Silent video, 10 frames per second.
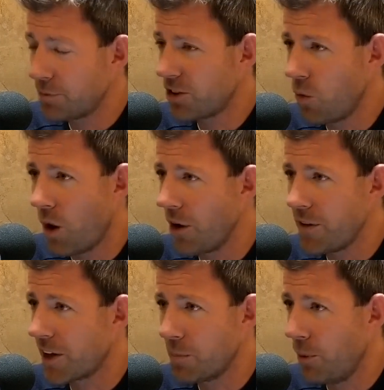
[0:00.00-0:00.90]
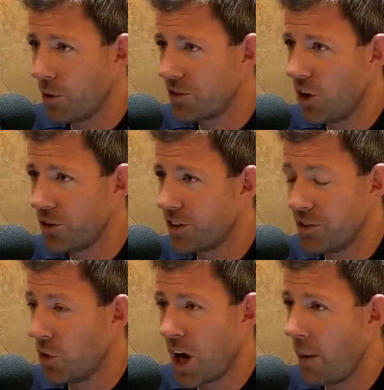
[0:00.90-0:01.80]
I'm so worried they're going to put all this God stuff
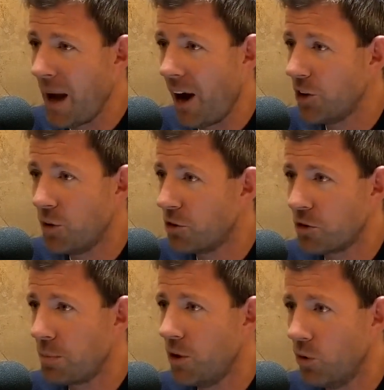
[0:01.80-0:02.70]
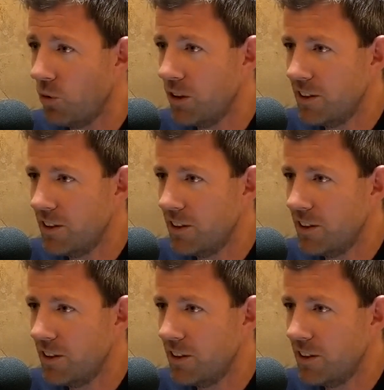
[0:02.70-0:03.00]
and you'll come out and you'll just be all...